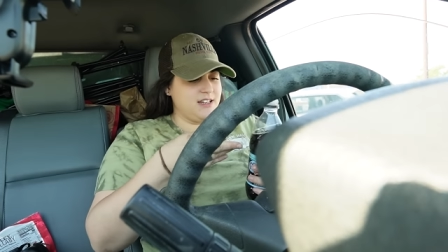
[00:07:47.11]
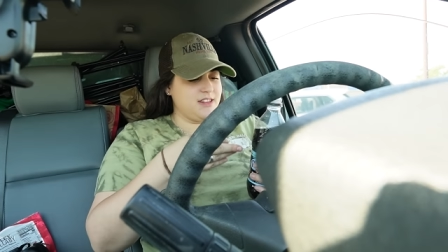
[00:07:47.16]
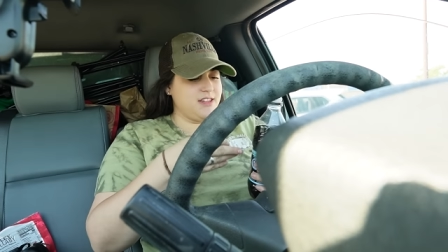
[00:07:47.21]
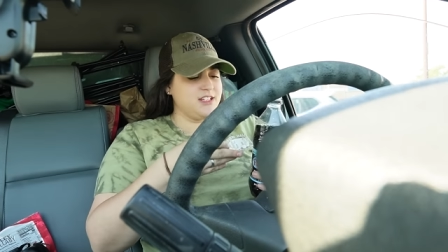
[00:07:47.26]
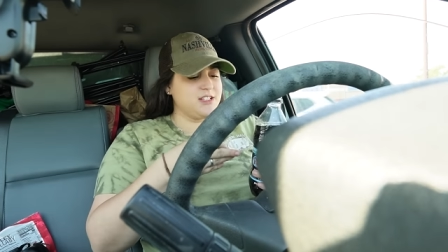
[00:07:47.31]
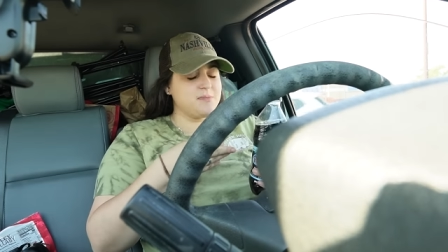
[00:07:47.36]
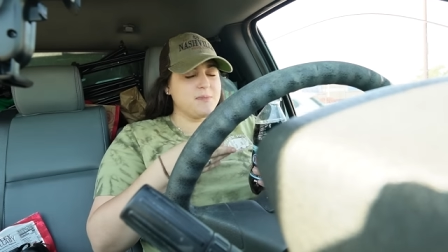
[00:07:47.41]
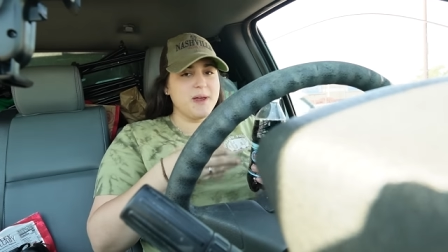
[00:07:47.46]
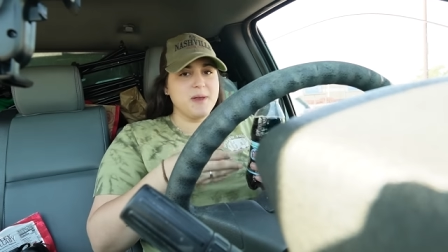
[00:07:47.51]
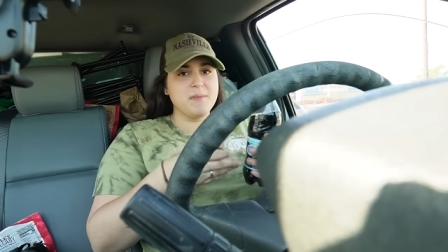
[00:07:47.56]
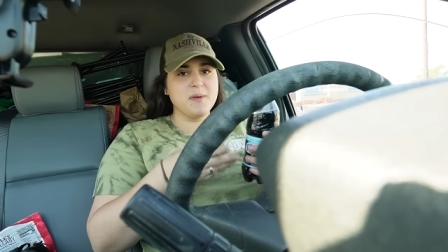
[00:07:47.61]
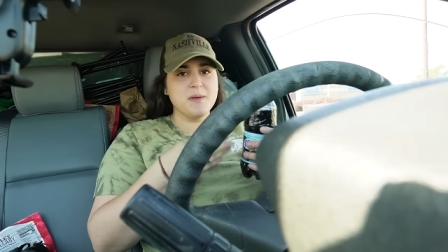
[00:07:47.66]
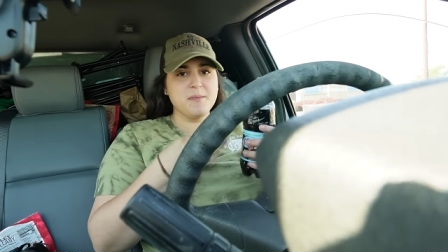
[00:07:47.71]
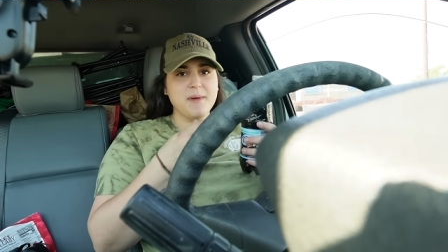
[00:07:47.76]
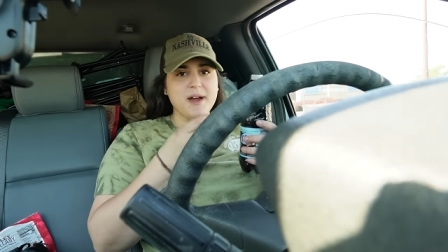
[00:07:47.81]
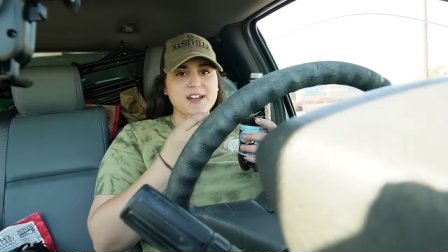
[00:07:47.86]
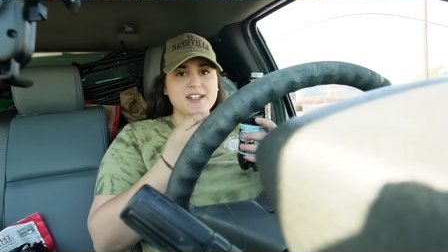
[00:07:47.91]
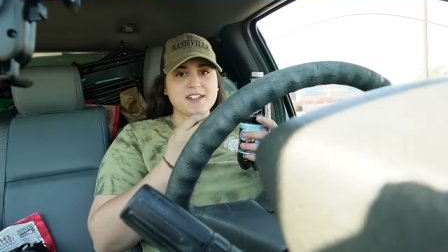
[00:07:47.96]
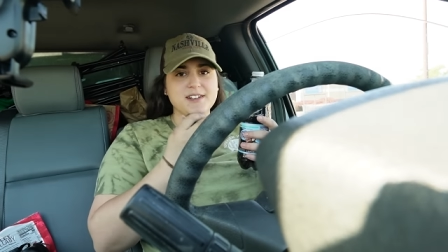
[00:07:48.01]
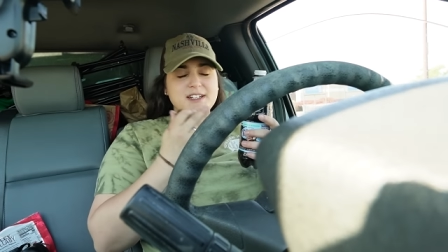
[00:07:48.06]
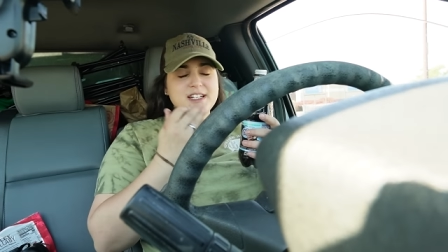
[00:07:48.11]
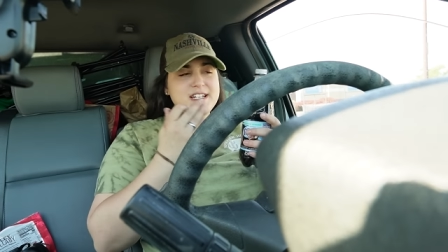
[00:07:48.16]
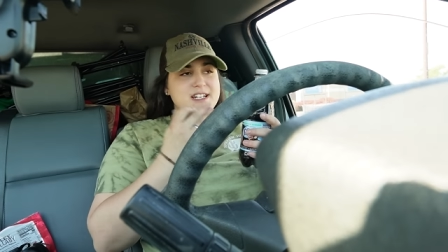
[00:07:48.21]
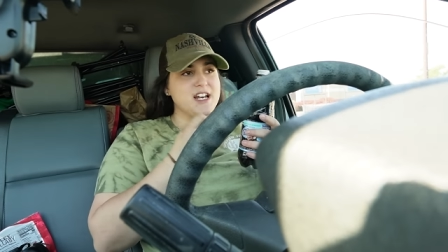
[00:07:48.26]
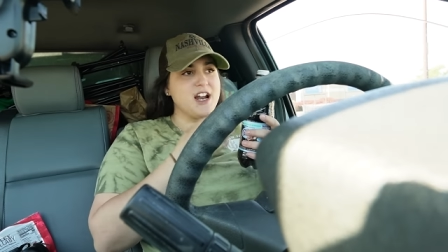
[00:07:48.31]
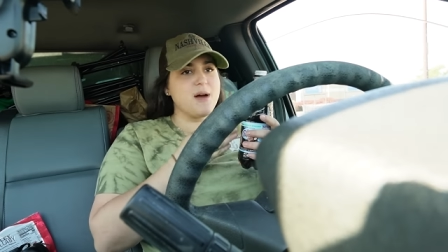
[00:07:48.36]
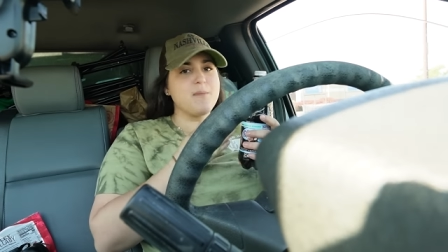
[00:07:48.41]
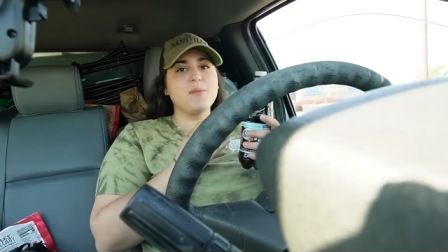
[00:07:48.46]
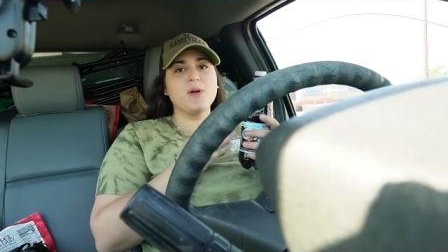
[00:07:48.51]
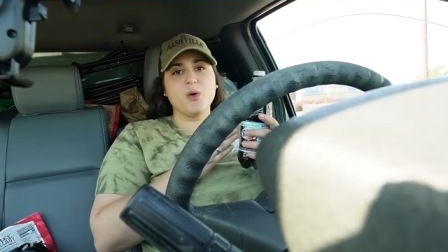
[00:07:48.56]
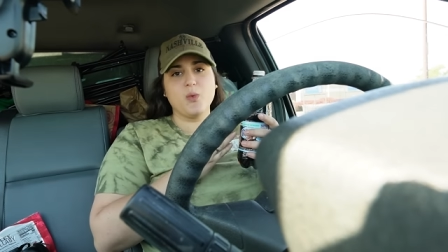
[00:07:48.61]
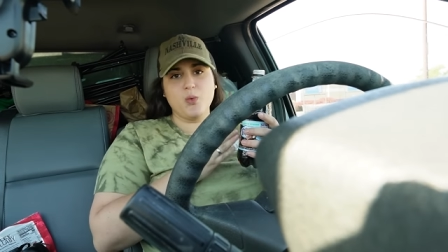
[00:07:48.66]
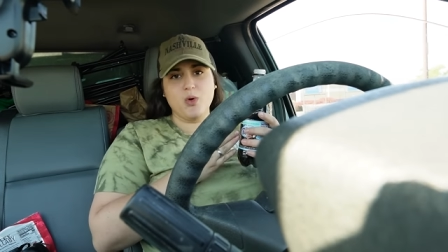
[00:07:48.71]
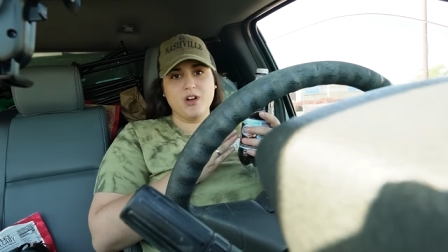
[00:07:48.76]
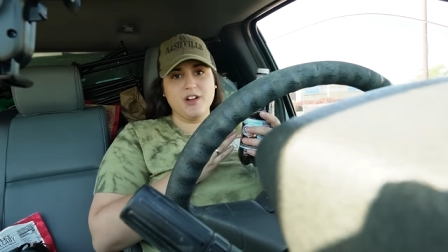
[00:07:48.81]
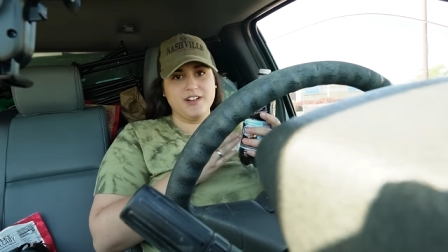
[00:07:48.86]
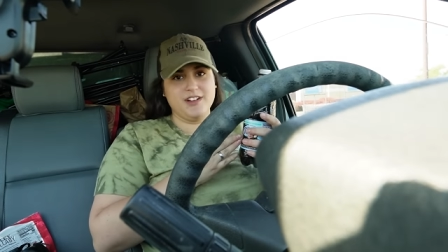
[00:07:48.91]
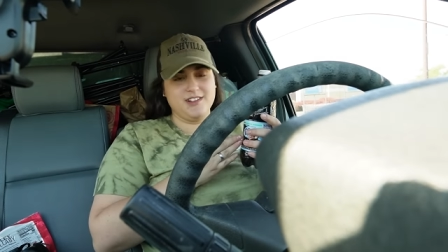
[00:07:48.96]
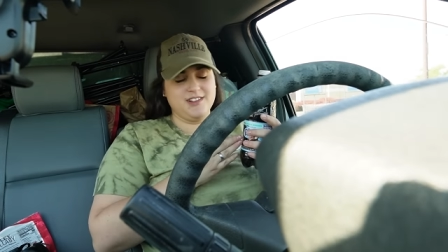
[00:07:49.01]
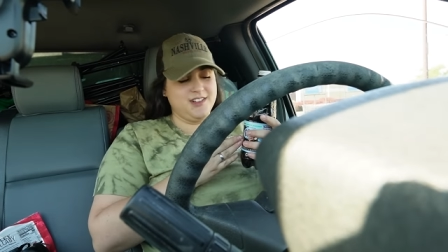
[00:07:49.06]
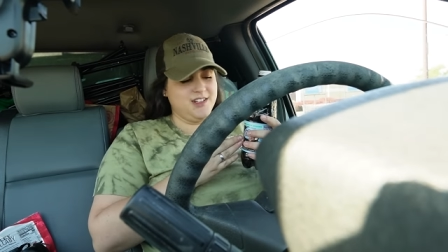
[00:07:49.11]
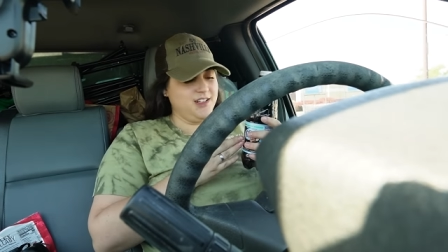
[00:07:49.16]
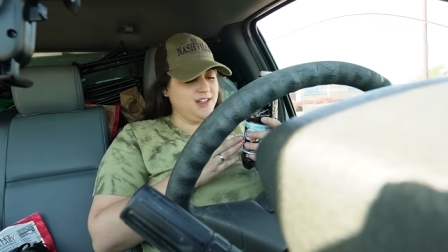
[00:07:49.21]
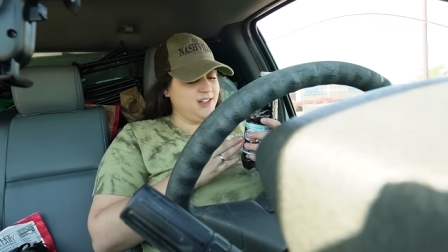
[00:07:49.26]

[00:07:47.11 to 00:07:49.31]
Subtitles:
This might be my number one